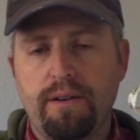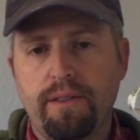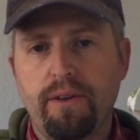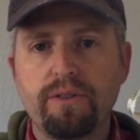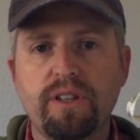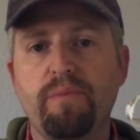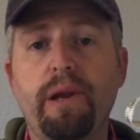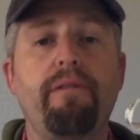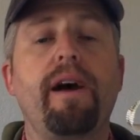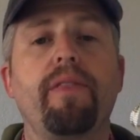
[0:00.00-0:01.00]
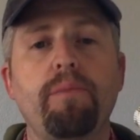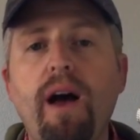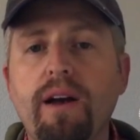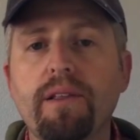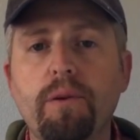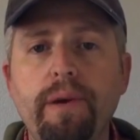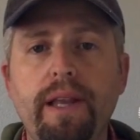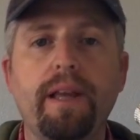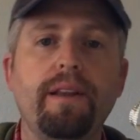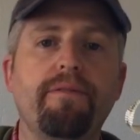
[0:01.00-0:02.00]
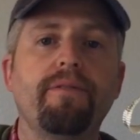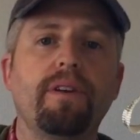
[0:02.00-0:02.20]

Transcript: those that have been around the block a little bit, and